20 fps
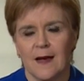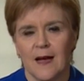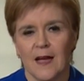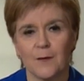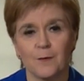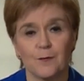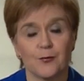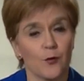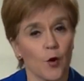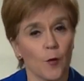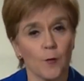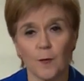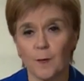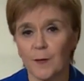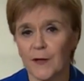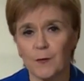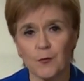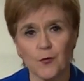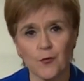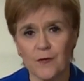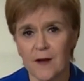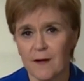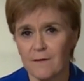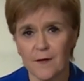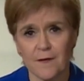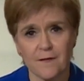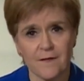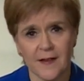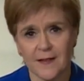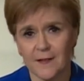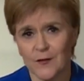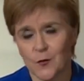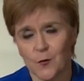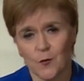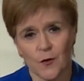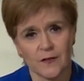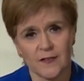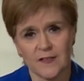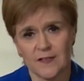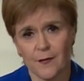I probably will never find the
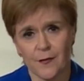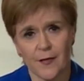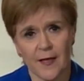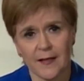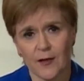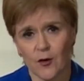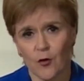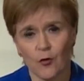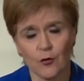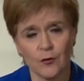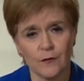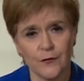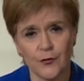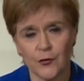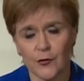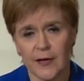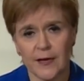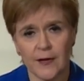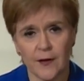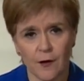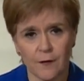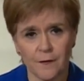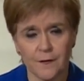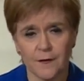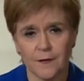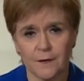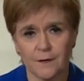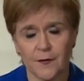words to thank all of you enough